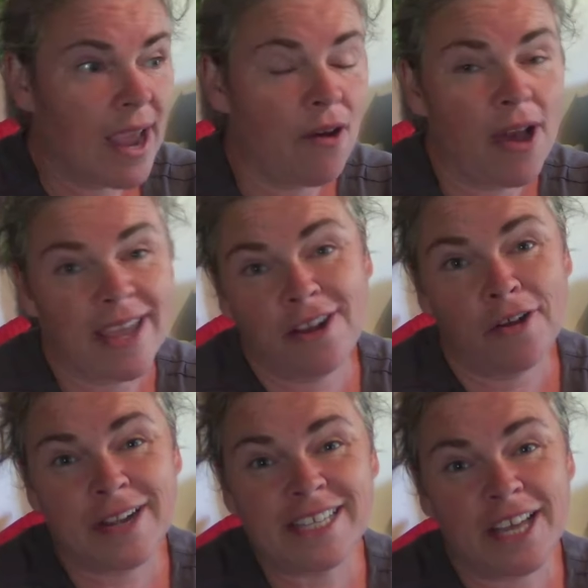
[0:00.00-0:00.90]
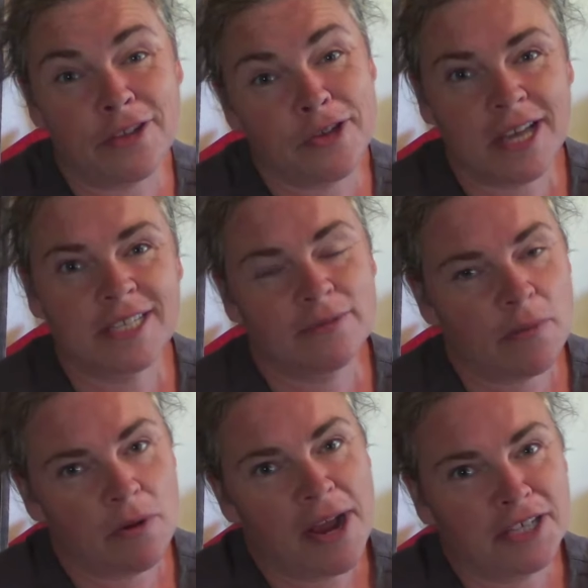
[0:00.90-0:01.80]
Now I can already tell you because
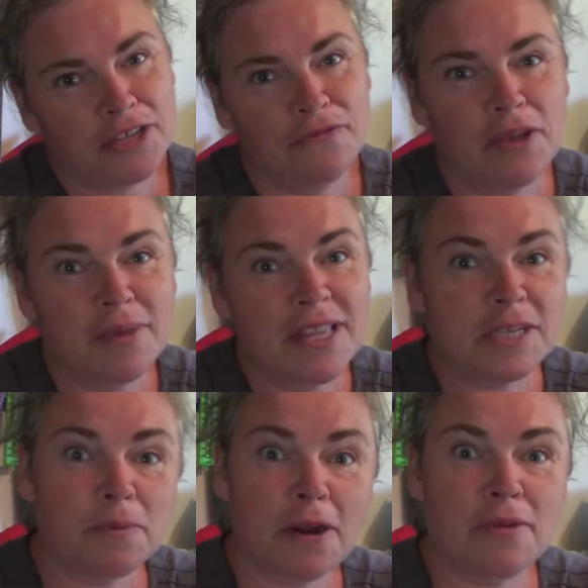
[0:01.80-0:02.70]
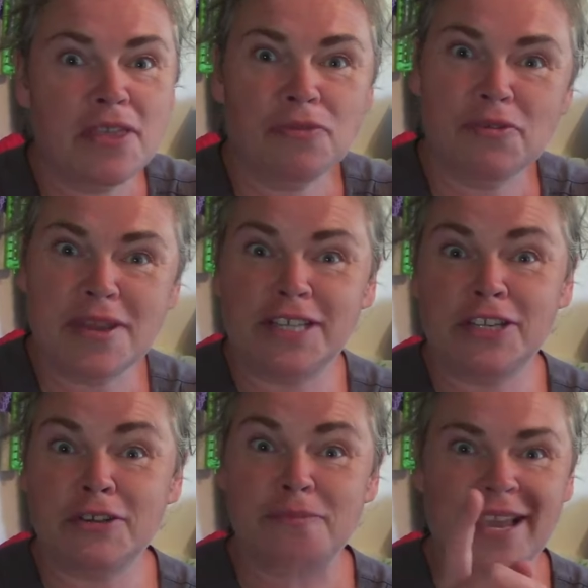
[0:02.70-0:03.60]
we're actually filming this partway through week
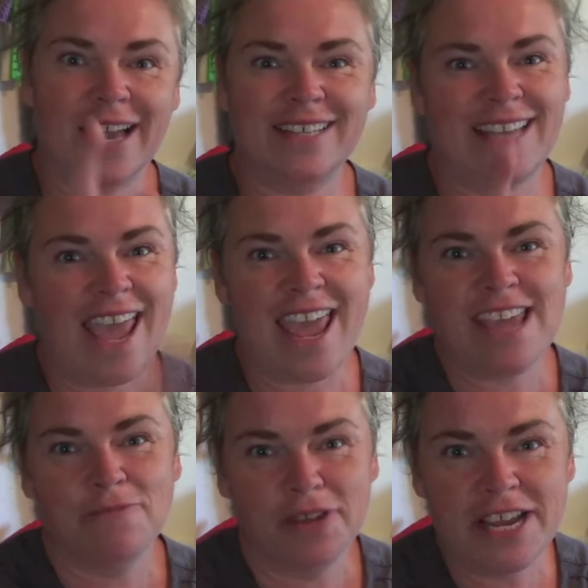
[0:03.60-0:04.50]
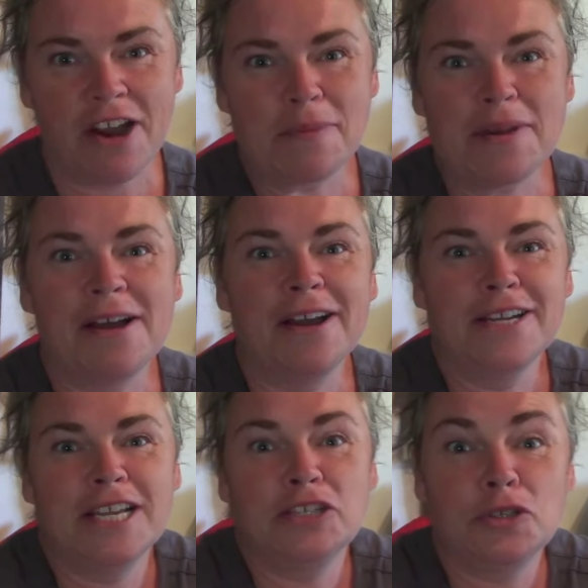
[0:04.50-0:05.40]
two because hey, we are
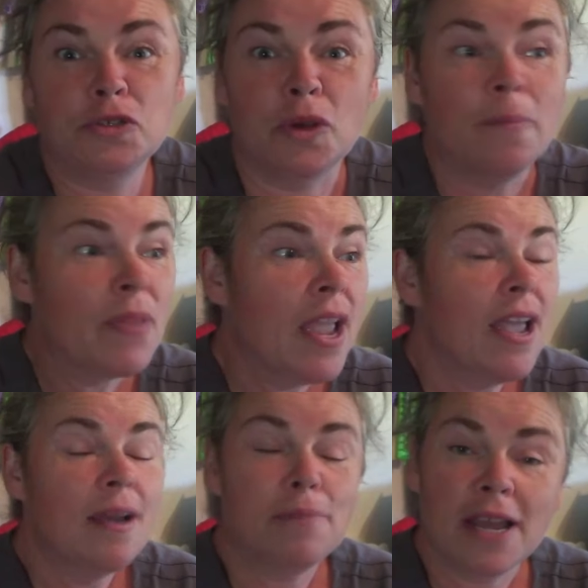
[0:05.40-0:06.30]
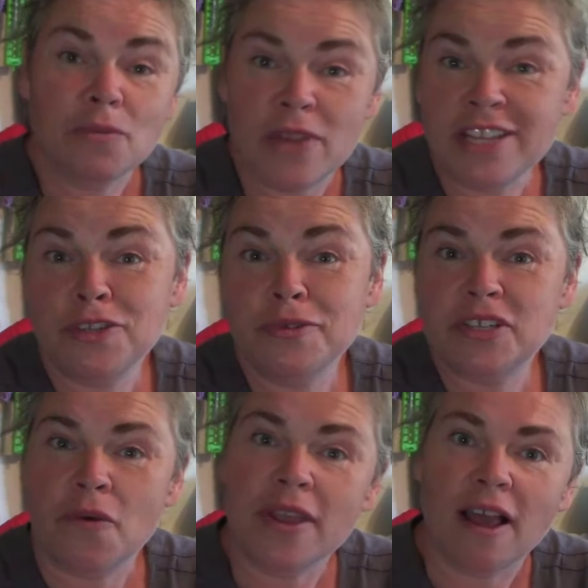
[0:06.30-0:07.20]
behind as usual. But week two is
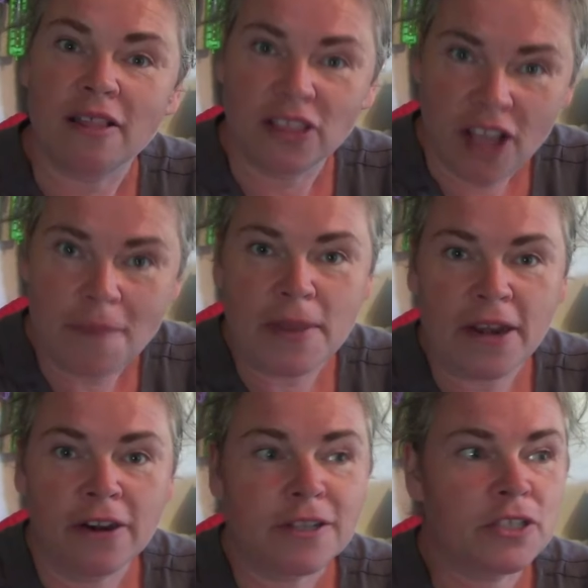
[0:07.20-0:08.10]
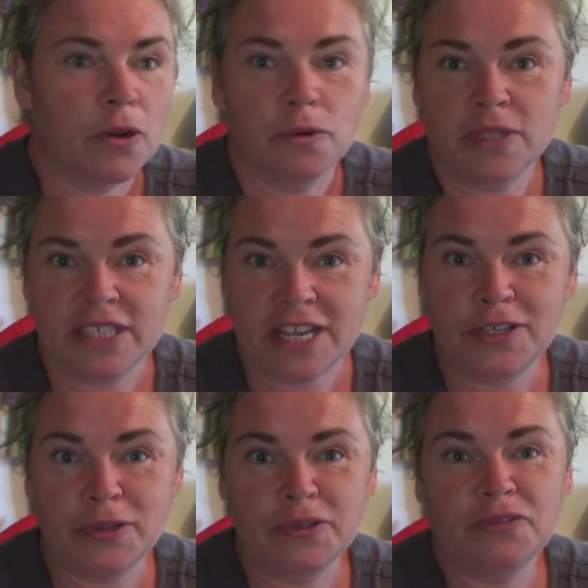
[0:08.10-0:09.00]
going a lot better, so stay
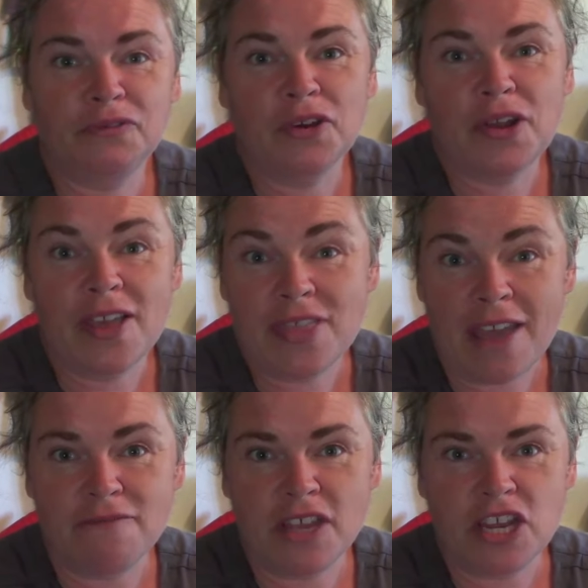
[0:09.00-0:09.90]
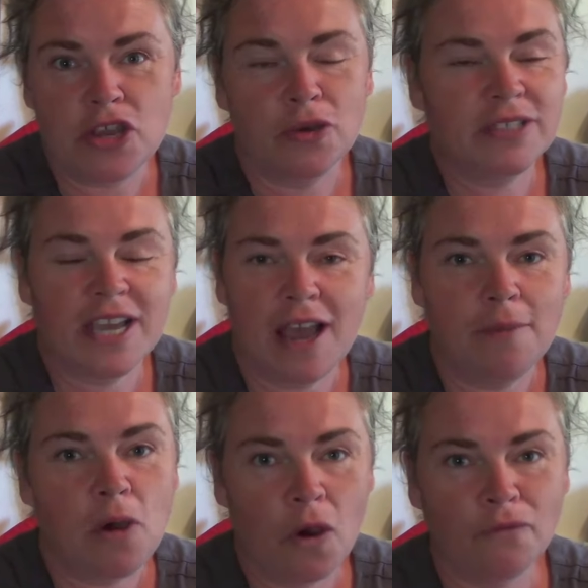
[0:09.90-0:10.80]
tuned for uh, that video to
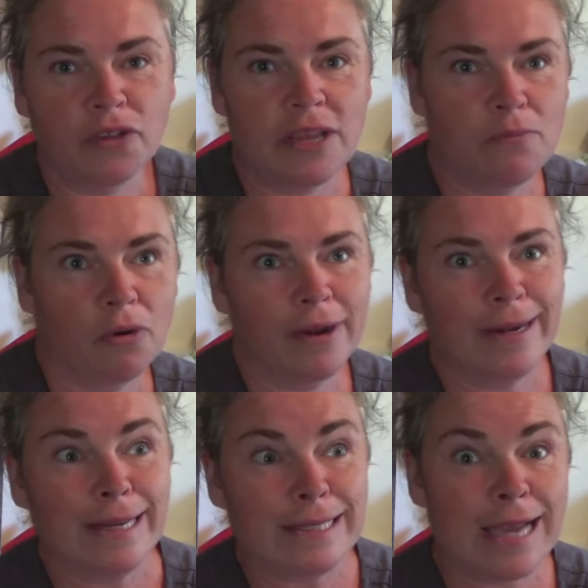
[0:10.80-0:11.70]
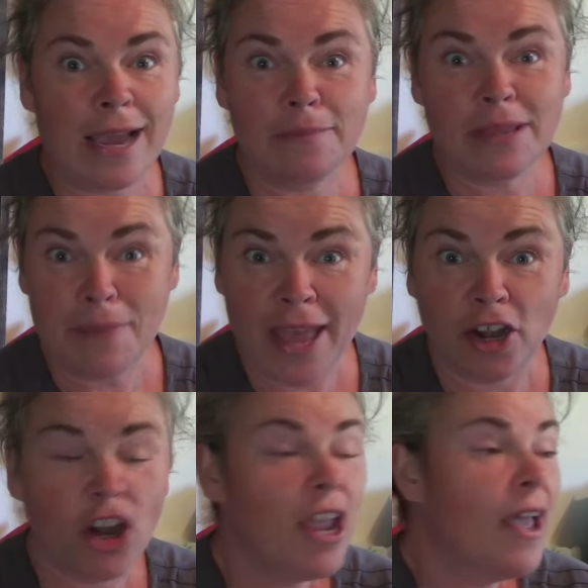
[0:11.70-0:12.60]
come, hopefully more in a timely
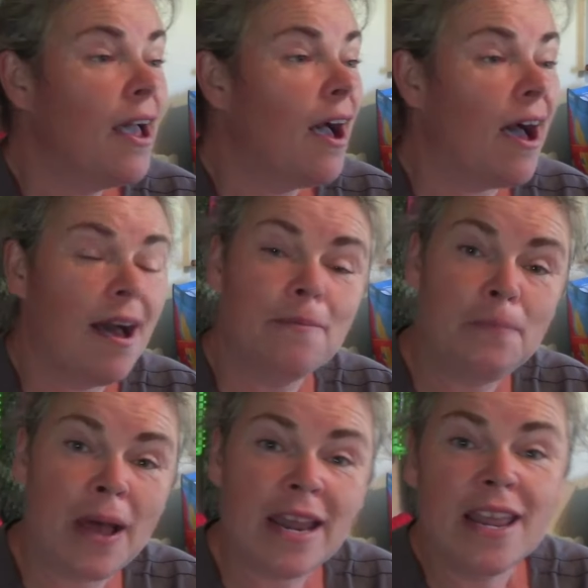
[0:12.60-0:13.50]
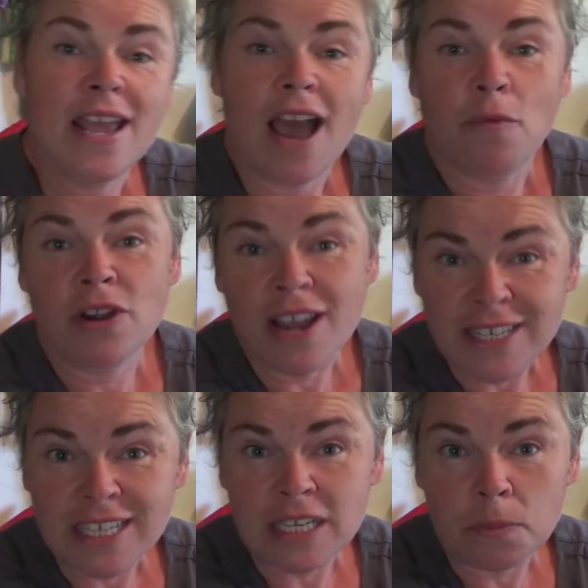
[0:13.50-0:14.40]
manner. Uh, but we're not
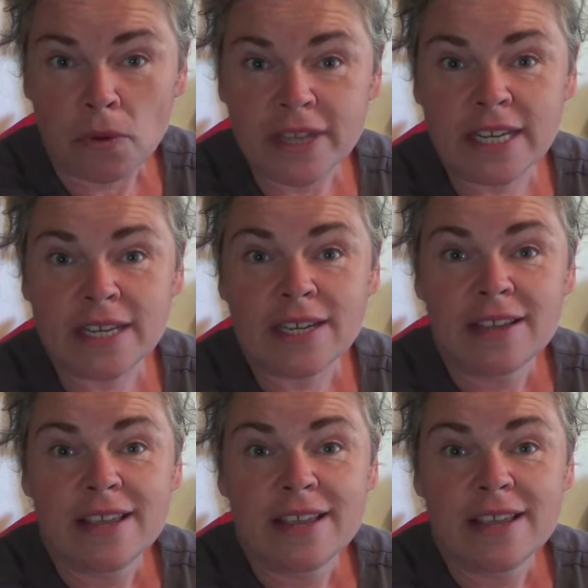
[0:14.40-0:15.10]
disappointed.